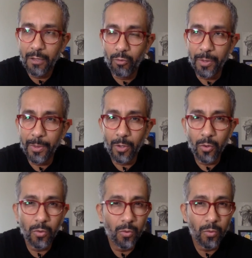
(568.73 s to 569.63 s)
with
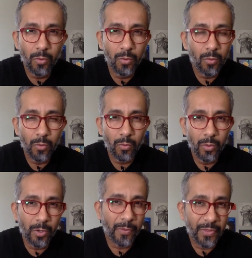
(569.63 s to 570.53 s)
no
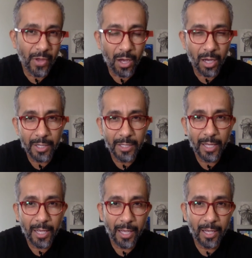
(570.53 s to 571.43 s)
real
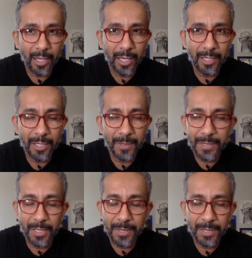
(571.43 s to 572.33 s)
thought, and
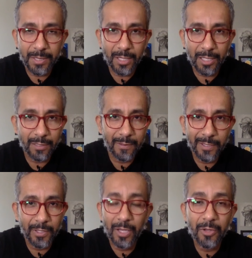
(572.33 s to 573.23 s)
it's like
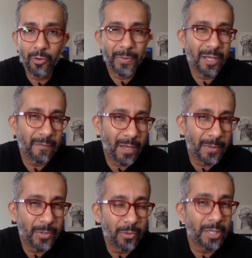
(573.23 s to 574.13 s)
you don't think
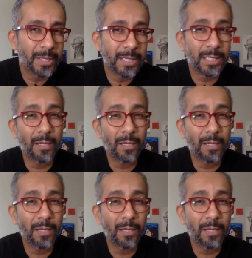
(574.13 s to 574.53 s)
about doing it